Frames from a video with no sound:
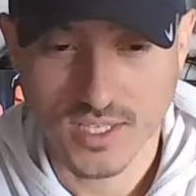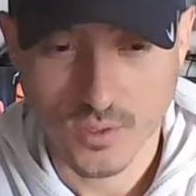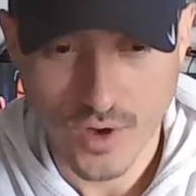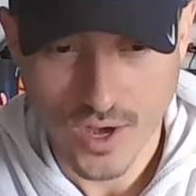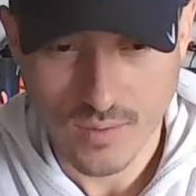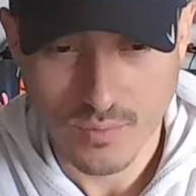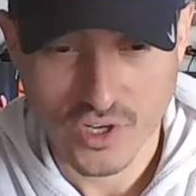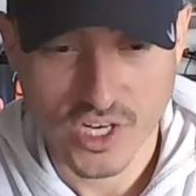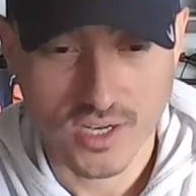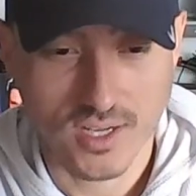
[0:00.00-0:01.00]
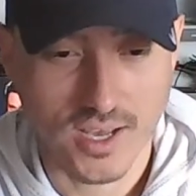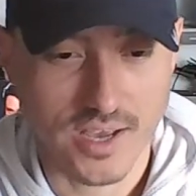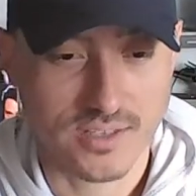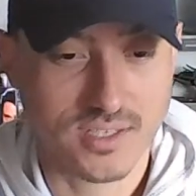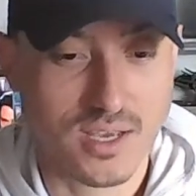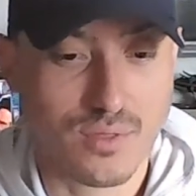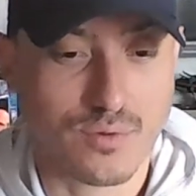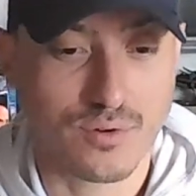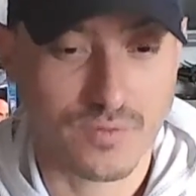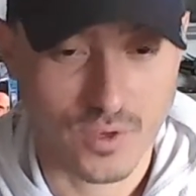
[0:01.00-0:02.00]
screen projecting a
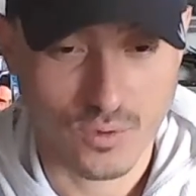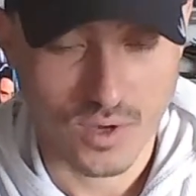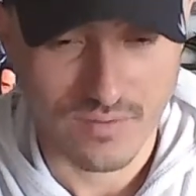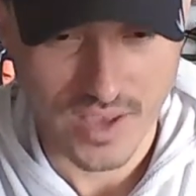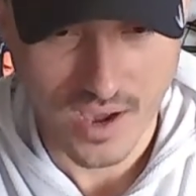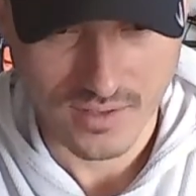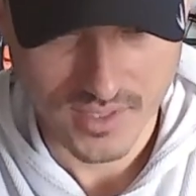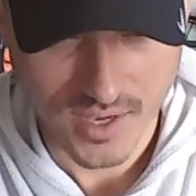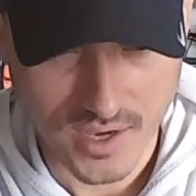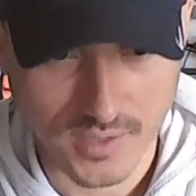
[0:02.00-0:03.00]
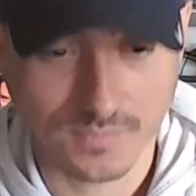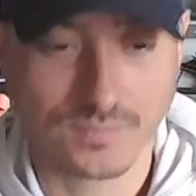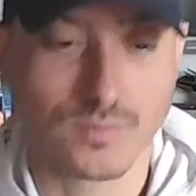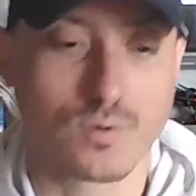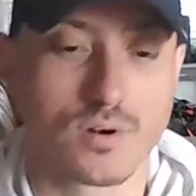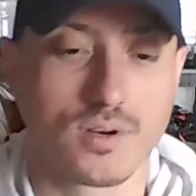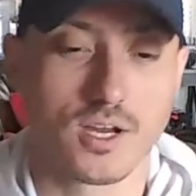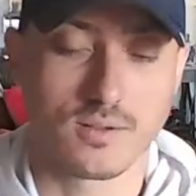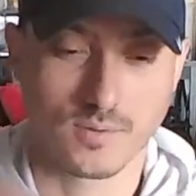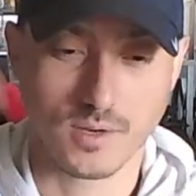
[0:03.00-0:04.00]
see-through view of the outside, or
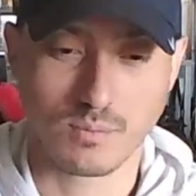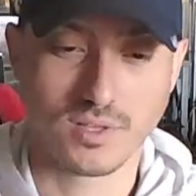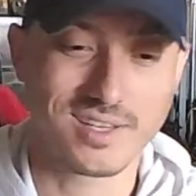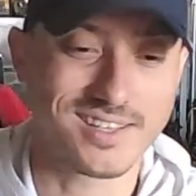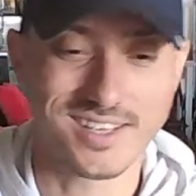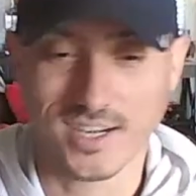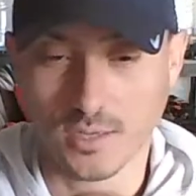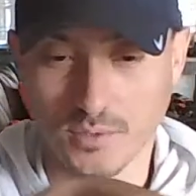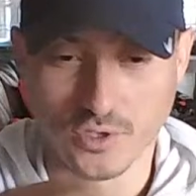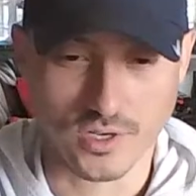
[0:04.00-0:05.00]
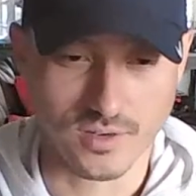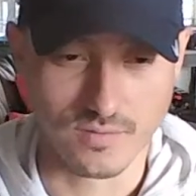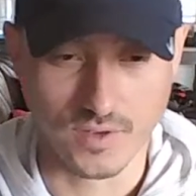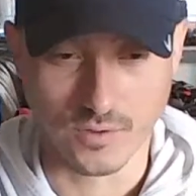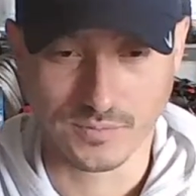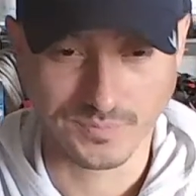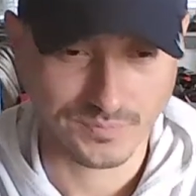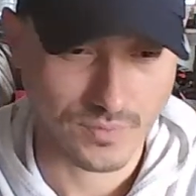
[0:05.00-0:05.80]
a completely unobstructed view.